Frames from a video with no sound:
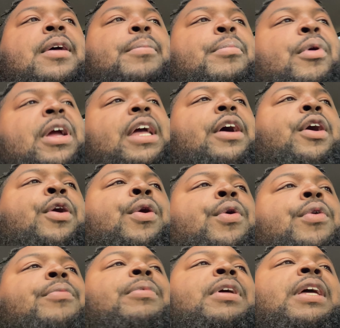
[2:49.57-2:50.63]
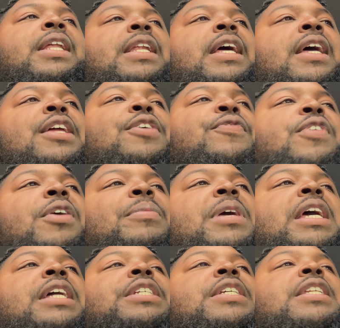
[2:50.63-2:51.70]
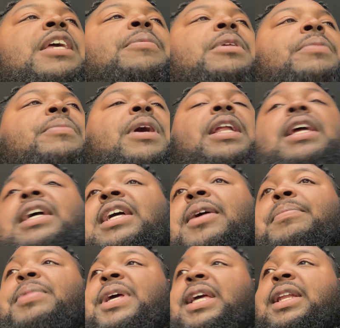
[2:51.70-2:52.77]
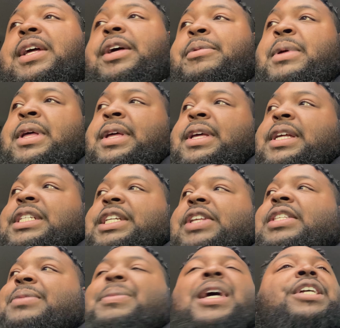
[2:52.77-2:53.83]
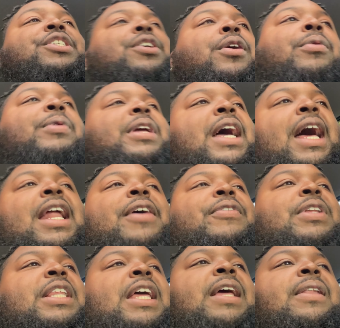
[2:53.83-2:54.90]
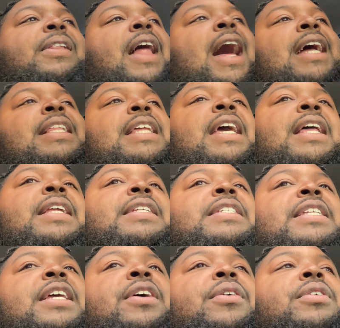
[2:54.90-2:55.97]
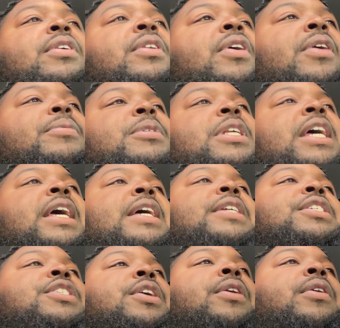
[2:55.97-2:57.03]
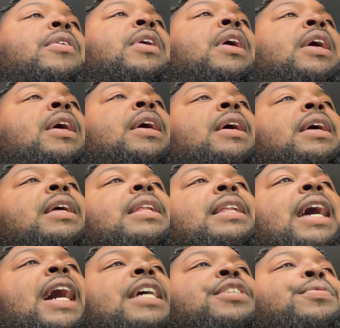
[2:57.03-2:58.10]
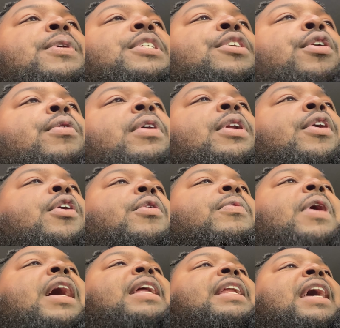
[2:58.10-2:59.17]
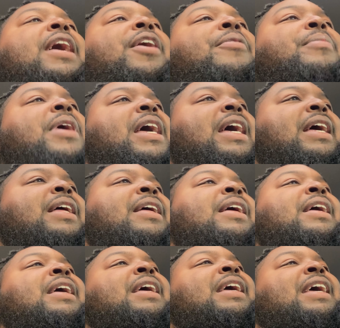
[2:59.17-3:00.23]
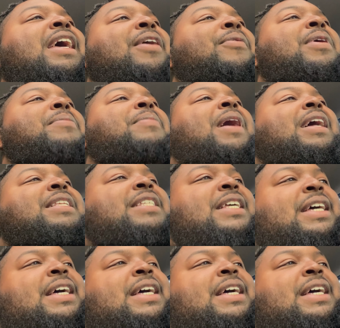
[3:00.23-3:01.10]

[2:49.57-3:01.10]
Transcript: bring it home, and then you feel me, he can just give you the money and come pick it up. Just to make sure we got everything locked in and sealed. You know what I'm saying? So that's what's going on right now, man. And we about to